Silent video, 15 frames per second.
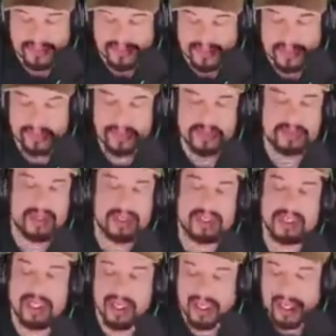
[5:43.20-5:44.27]
the first one who
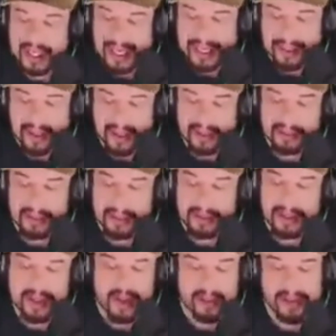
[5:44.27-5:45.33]
responded. I called him and I'm
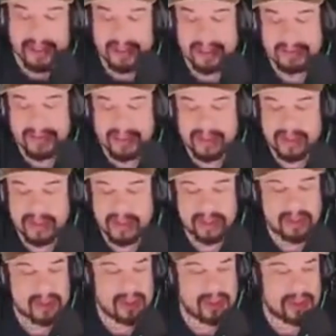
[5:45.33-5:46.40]
like, yo, man,
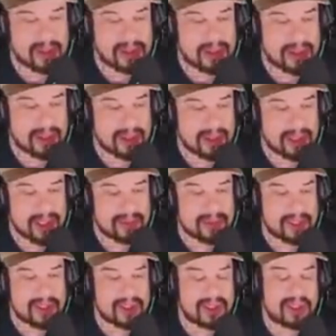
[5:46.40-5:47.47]
I'm
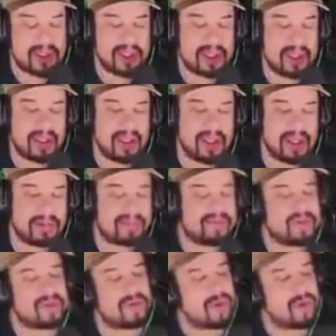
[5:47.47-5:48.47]
like, first of